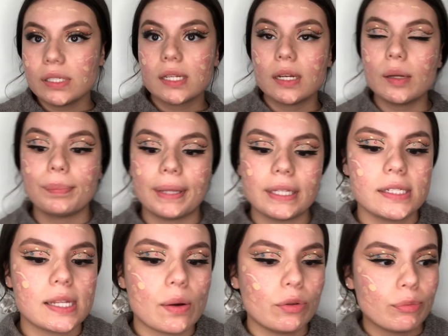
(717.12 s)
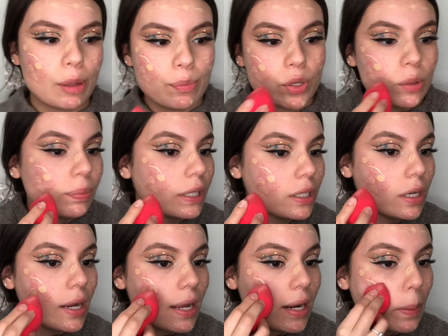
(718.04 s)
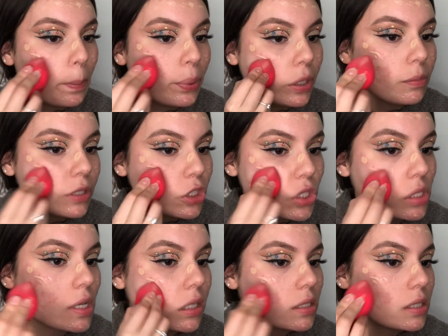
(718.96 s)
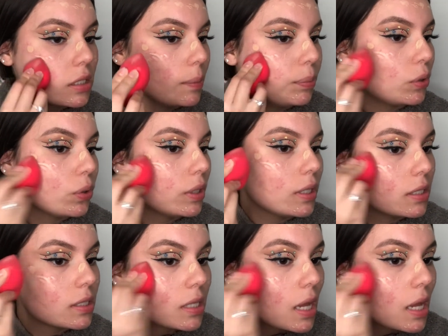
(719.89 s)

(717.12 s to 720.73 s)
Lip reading: gonna blend this out with my beauty blender and I'm pretty much just gonna skip through this